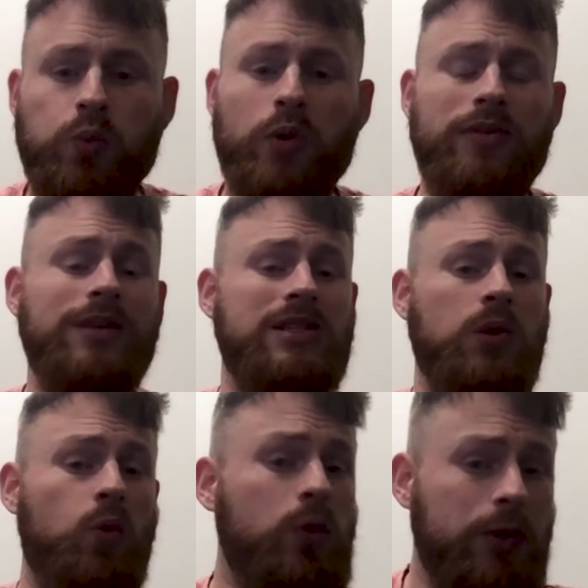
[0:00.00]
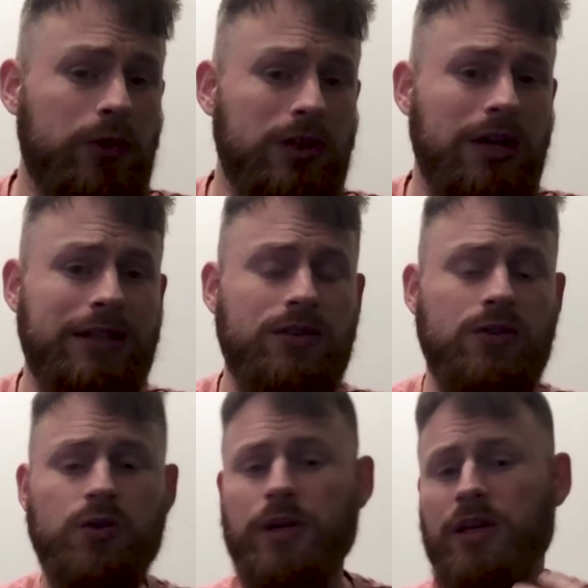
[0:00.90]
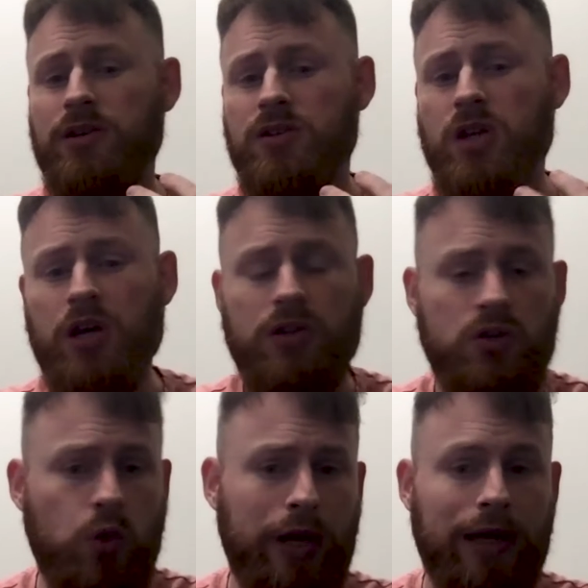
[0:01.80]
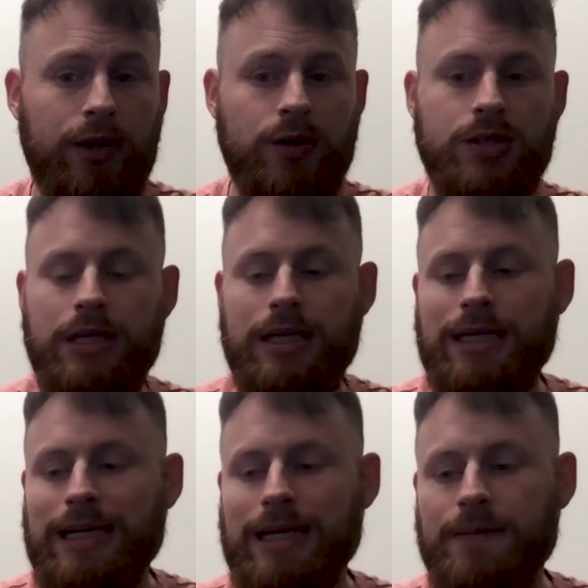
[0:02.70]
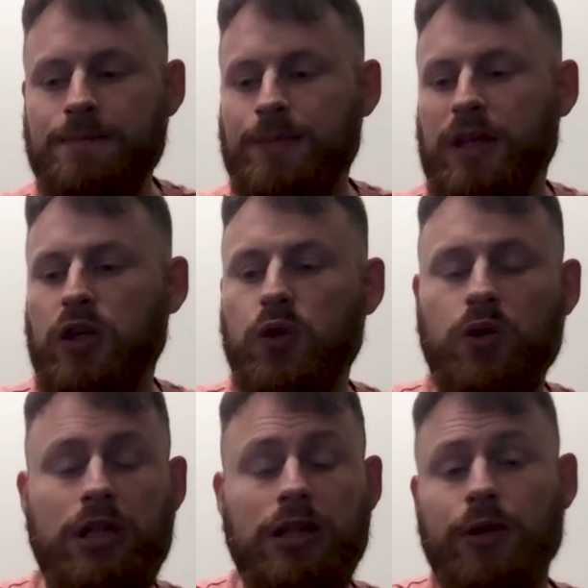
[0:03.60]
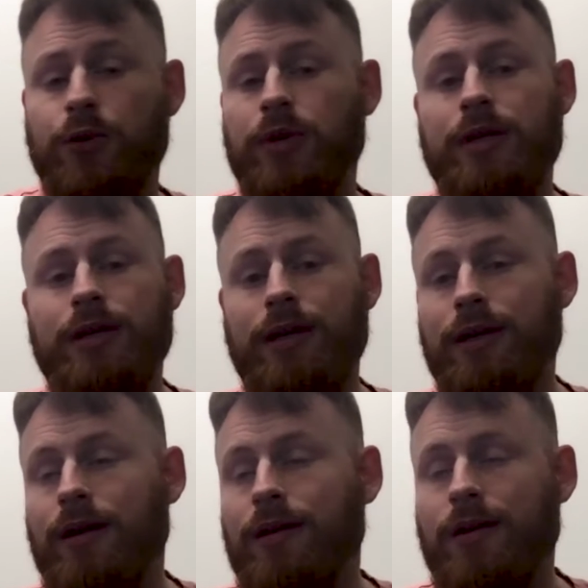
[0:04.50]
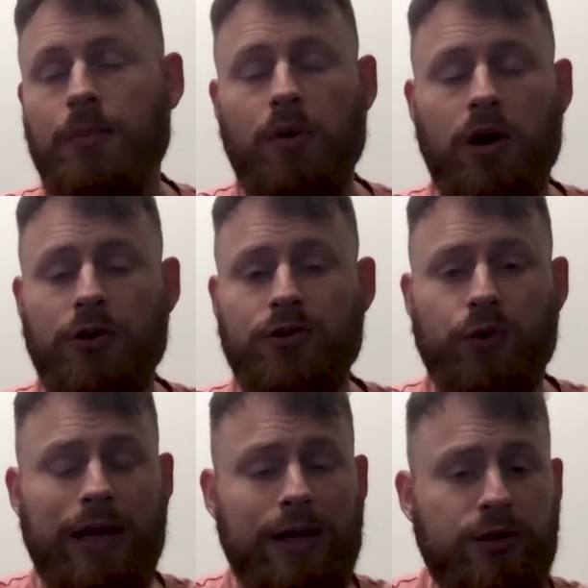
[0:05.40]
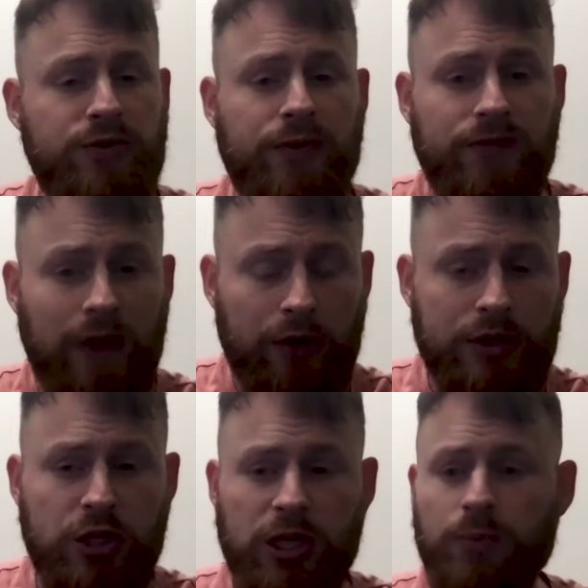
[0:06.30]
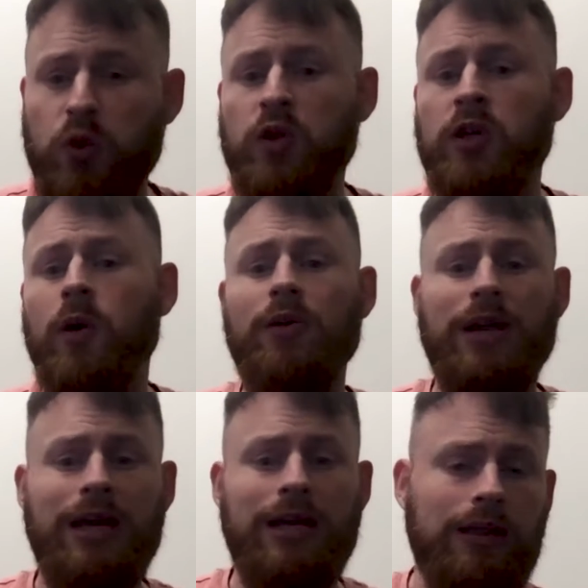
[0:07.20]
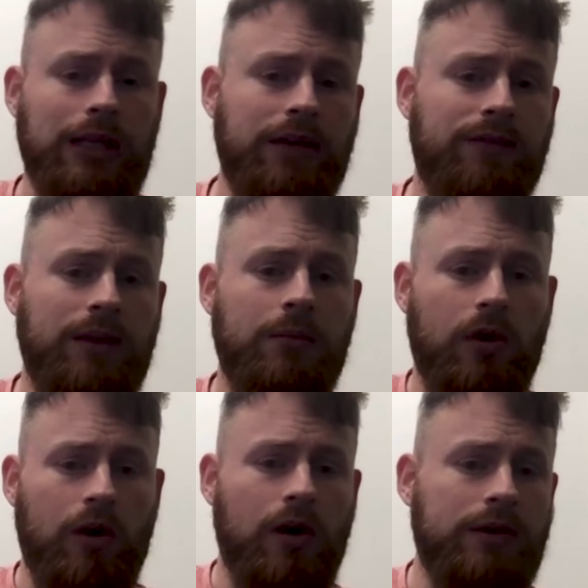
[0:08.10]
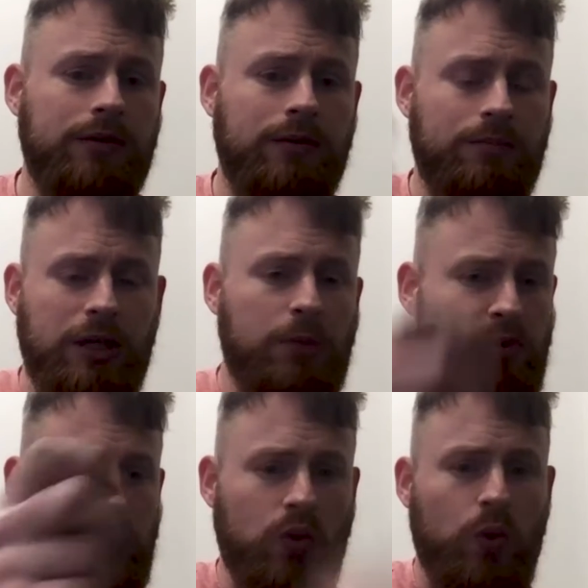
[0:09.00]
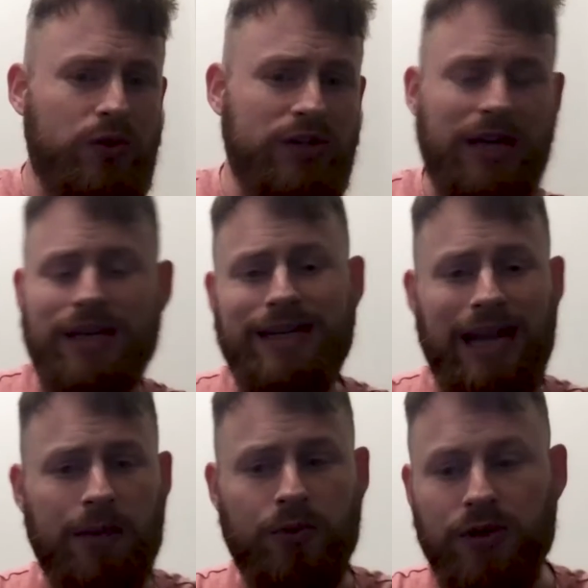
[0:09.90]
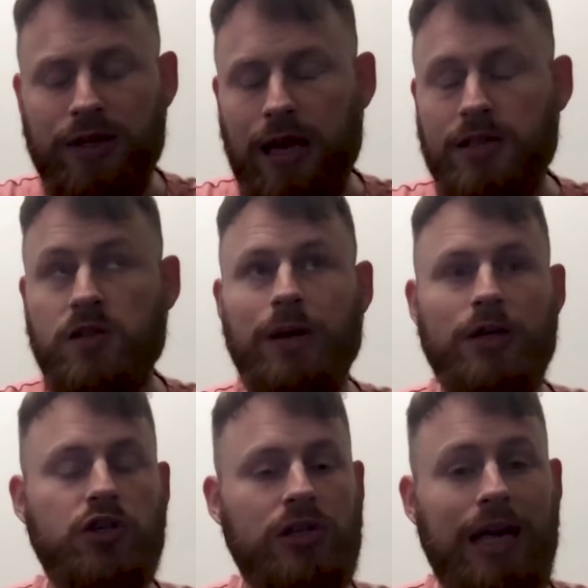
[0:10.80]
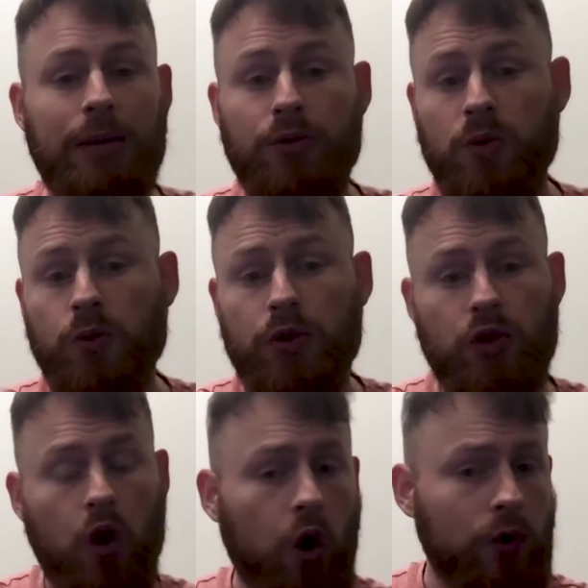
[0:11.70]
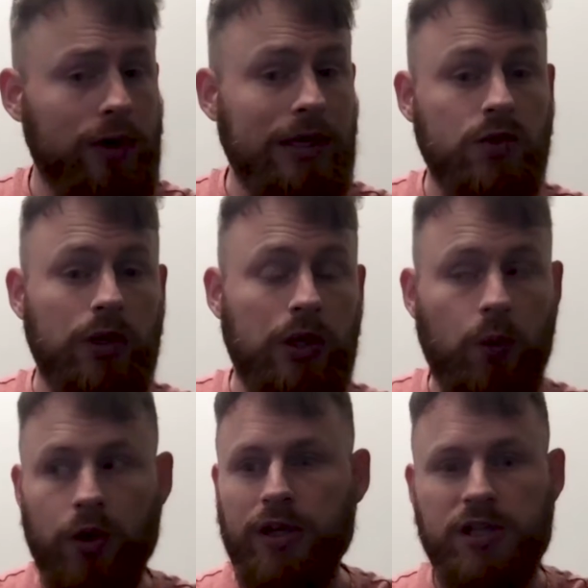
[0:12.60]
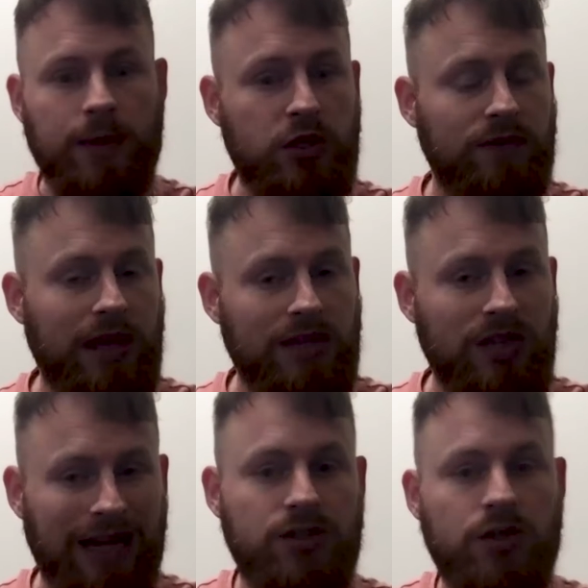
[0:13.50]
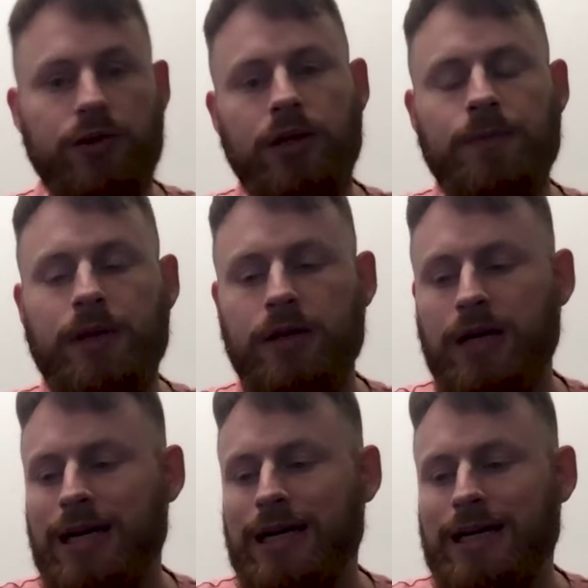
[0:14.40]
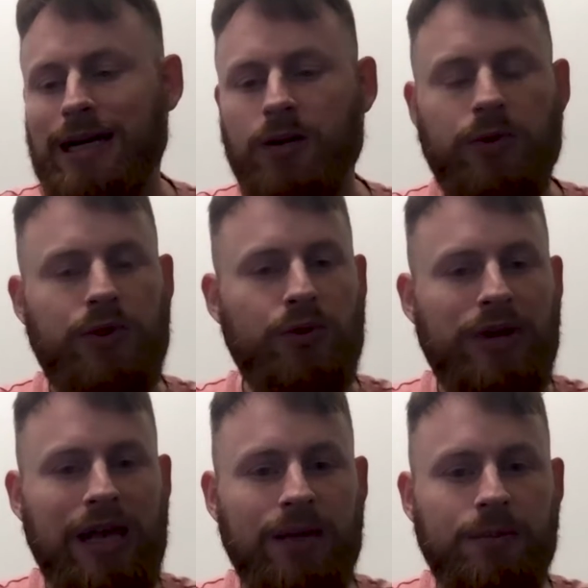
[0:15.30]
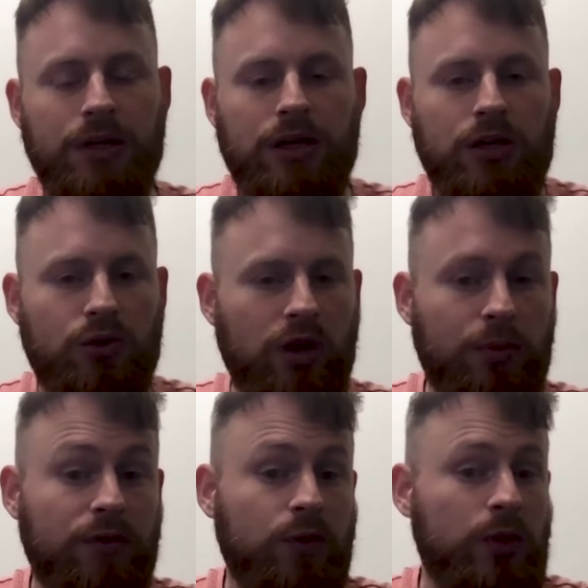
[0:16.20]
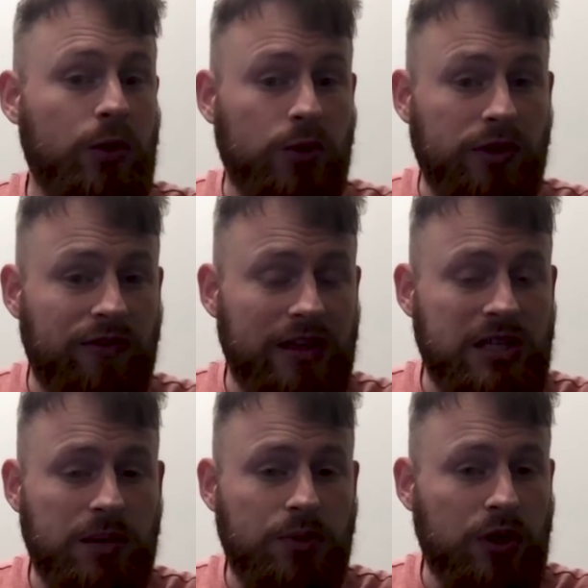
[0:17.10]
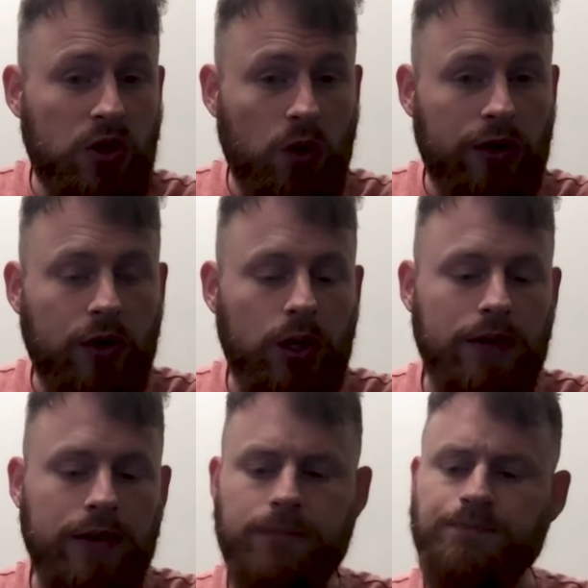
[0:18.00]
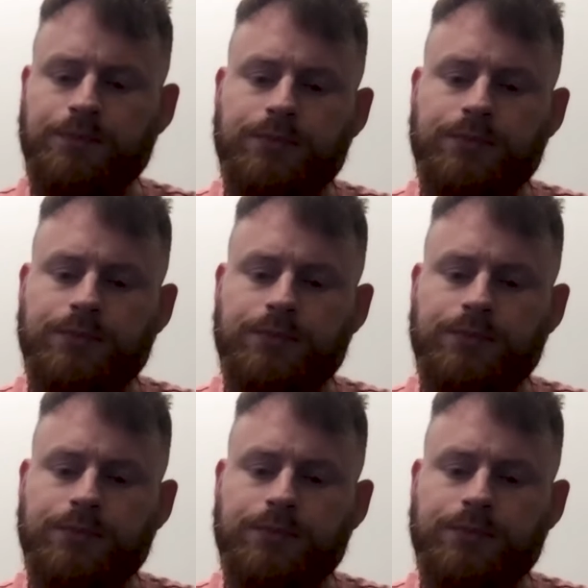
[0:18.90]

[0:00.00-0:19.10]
one of the things that we really like to do is door hangers. You can literally get a couple hundred door hangers for very cheap. You can go out, leave them on people's doors in a neighborhood, especially a neighborhood where you're already doing work, especially if that sign's already up there, with your name, your number. If you want to get really fancy, you put a QR code on there.